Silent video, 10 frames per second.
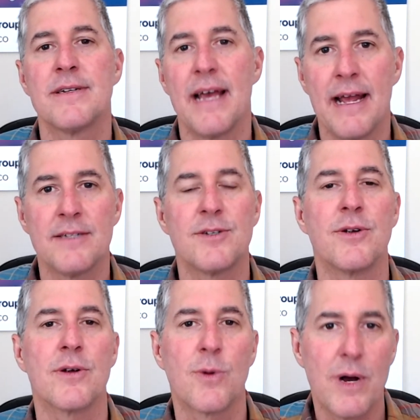to answer
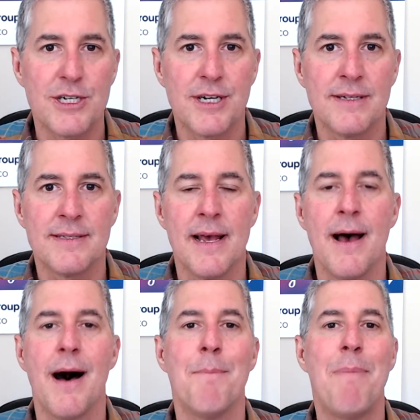your questions
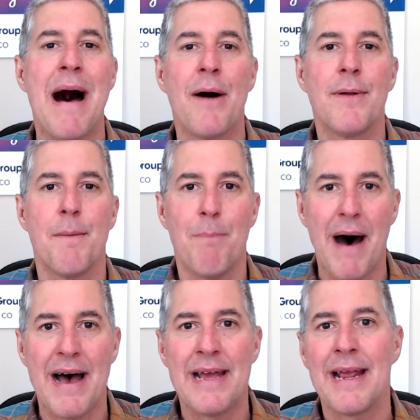about
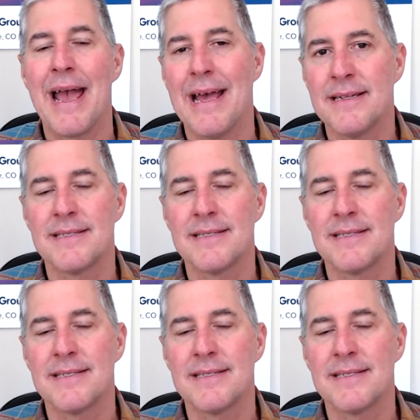buying and